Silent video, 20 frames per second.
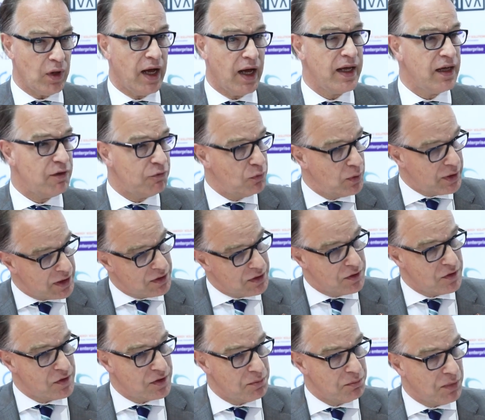I have
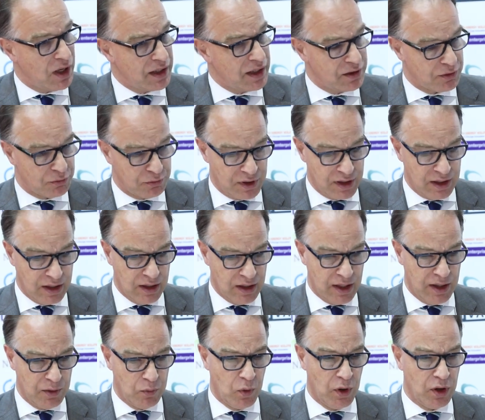witnessed in my
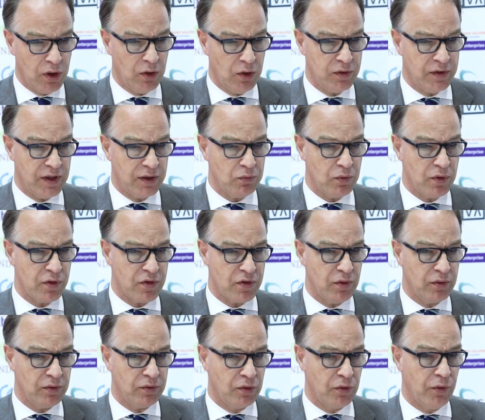career a world that
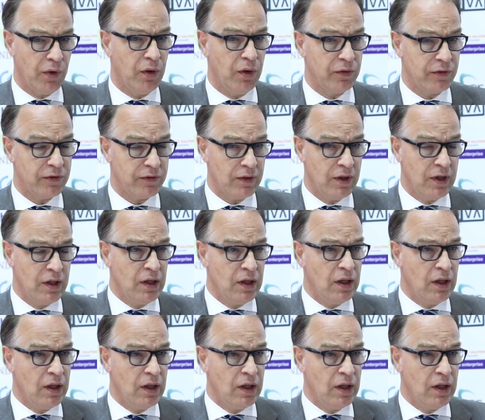was on growth.